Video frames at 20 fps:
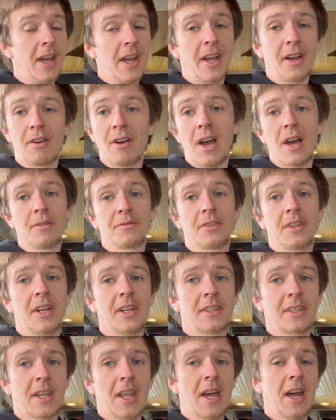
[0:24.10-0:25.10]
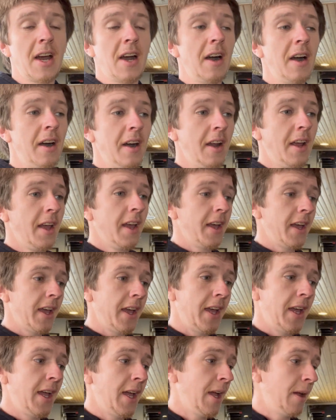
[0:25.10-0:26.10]
grafting at the car,
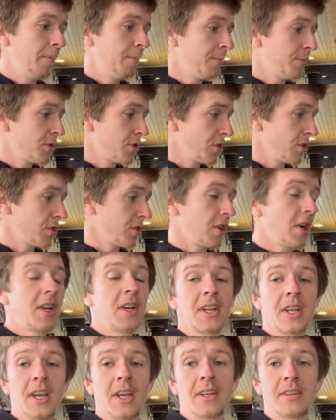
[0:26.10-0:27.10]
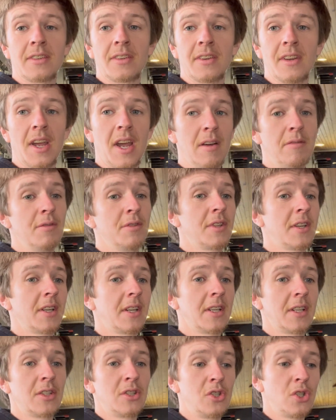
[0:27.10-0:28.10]
just trying to get
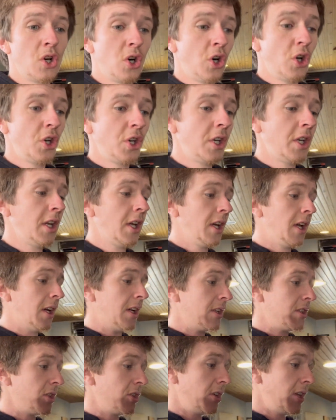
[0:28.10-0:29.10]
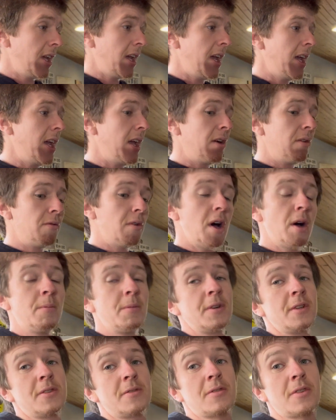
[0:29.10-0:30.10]
everything done. Today,
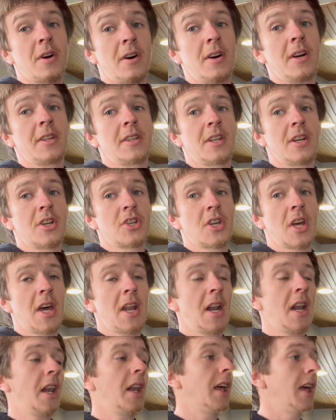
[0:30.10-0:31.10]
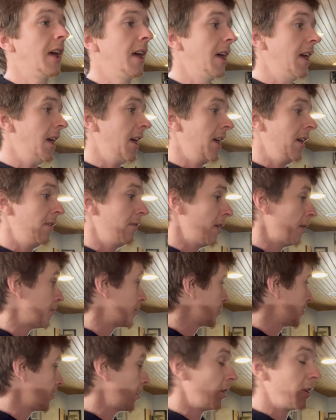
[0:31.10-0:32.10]
Robert is returning to the channel.
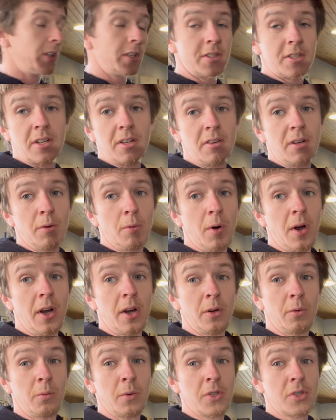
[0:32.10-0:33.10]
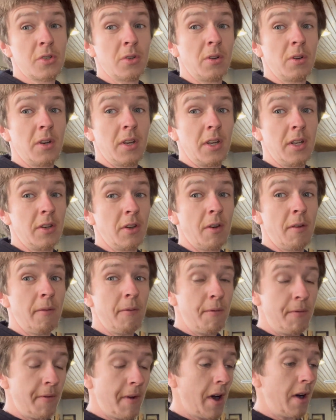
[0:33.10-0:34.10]
Robert done all the interior wiring, which he done a
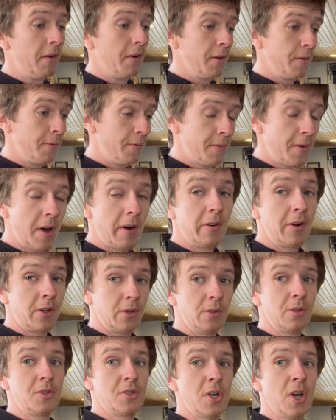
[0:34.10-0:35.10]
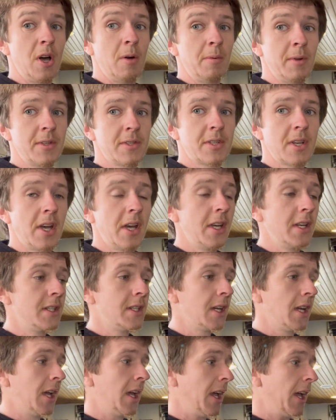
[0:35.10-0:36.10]
very, very good job
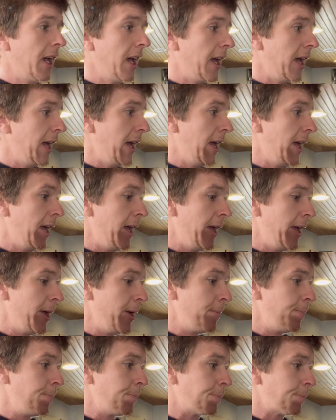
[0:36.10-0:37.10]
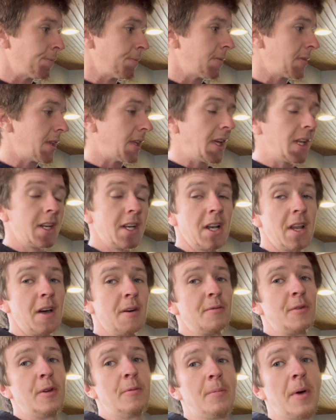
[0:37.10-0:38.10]
inside. Getting a lot
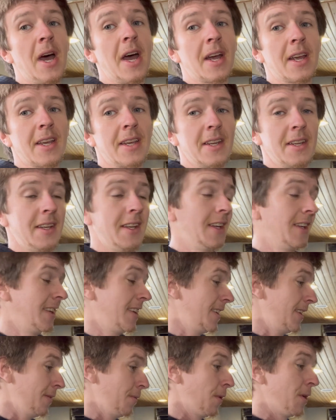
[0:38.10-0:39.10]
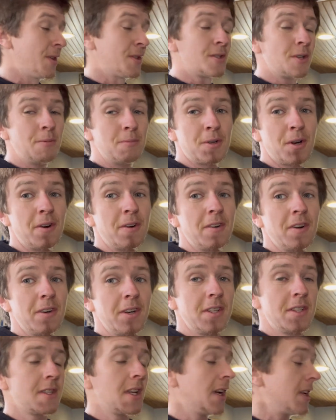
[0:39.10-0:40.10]
of feedback. It was some
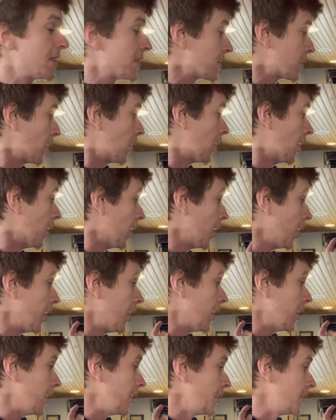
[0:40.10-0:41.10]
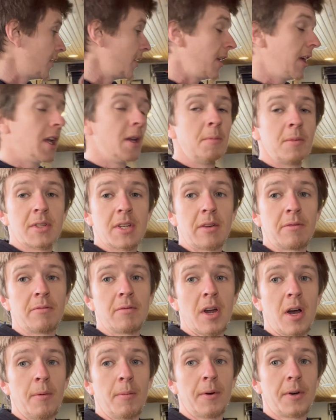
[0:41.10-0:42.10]
turnaround inside. So today, myself and
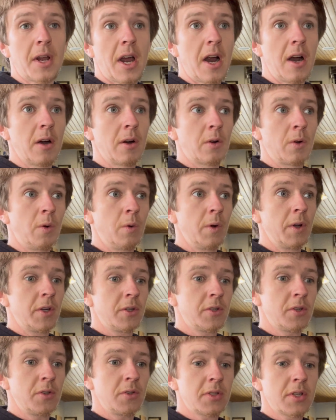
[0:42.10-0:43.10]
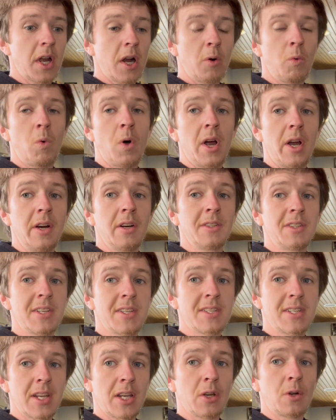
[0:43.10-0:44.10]
Robert are going to start wiring the
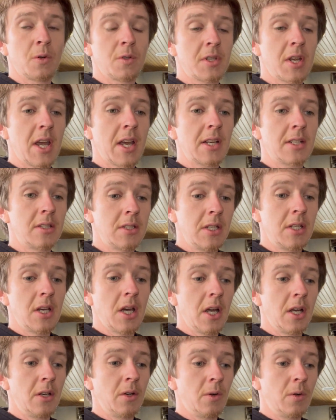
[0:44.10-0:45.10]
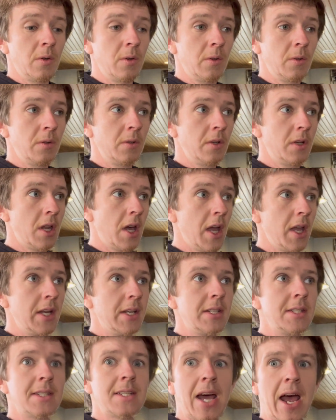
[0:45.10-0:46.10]
Sinco
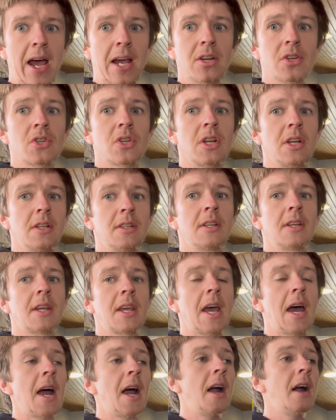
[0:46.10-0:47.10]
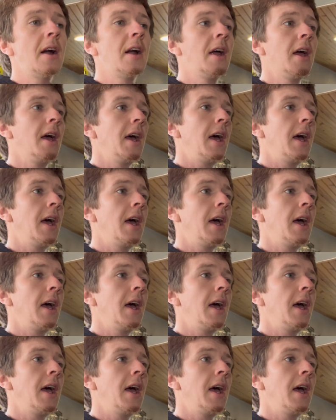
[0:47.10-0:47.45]
D909 dash into the car,